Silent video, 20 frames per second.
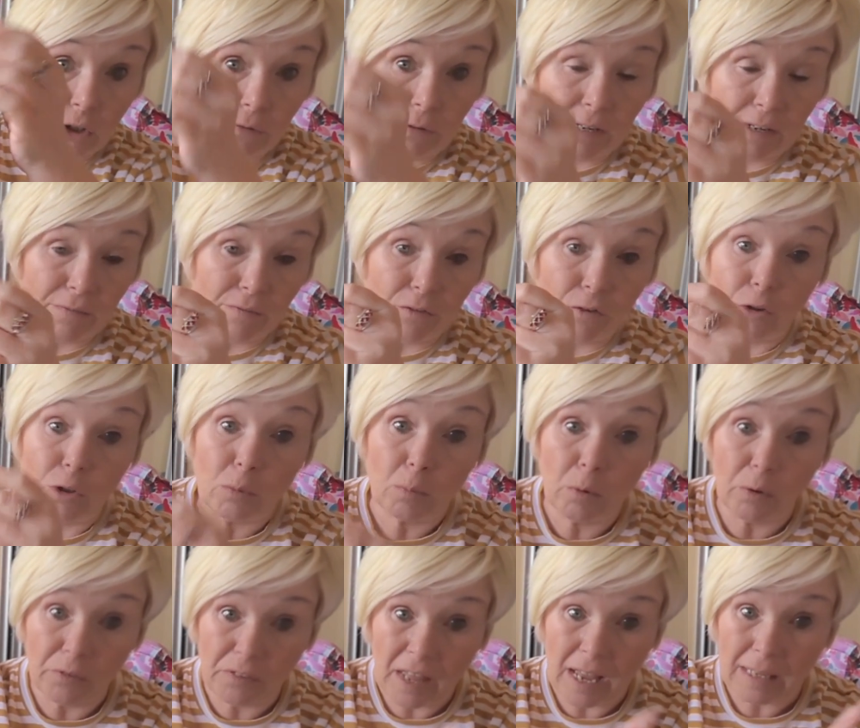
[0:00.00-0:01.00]
to reinforce,
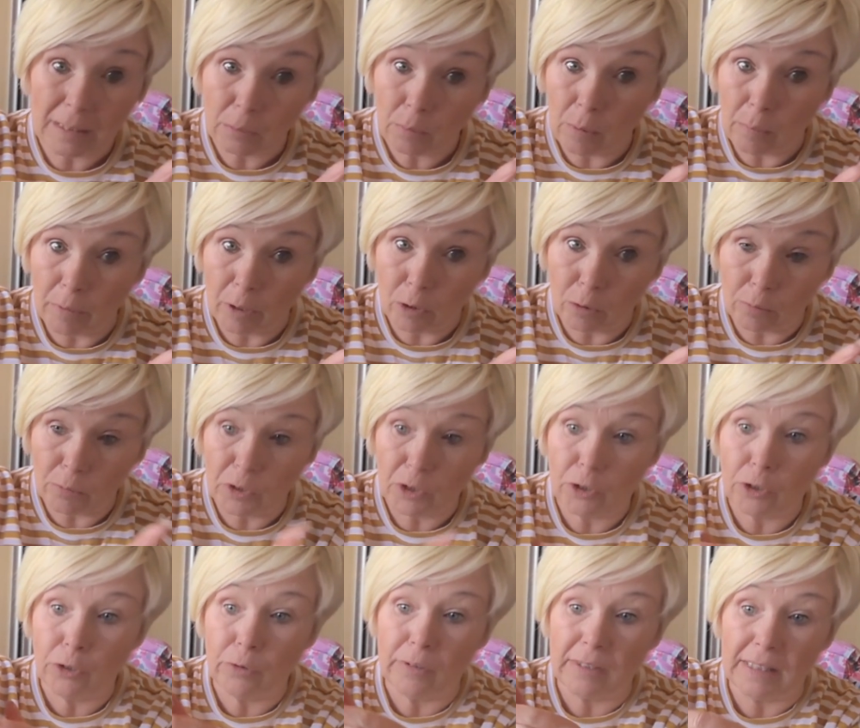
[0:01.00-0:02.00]
but that's when we come
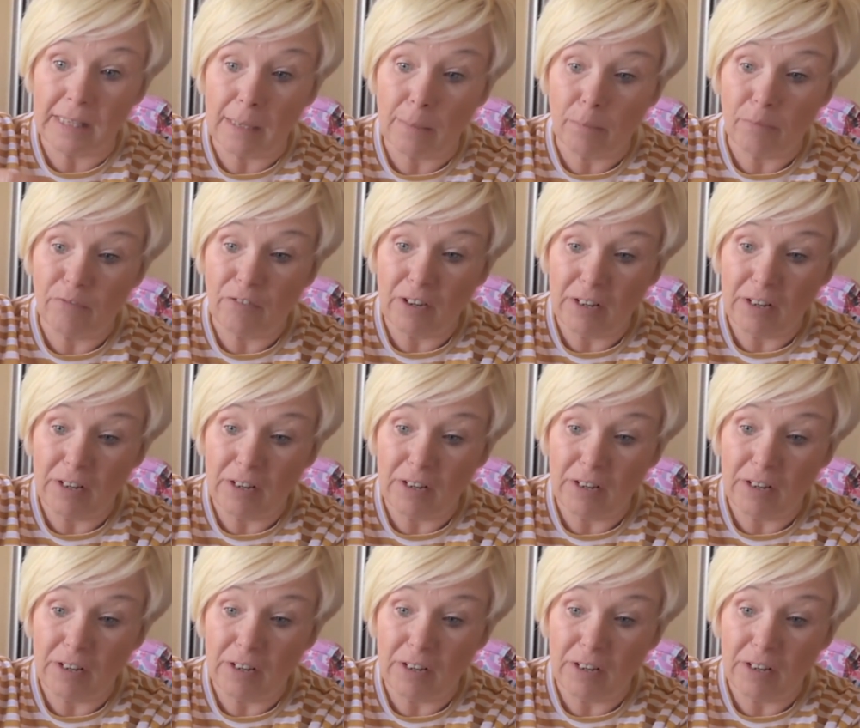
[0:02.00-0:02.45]
to do the zip.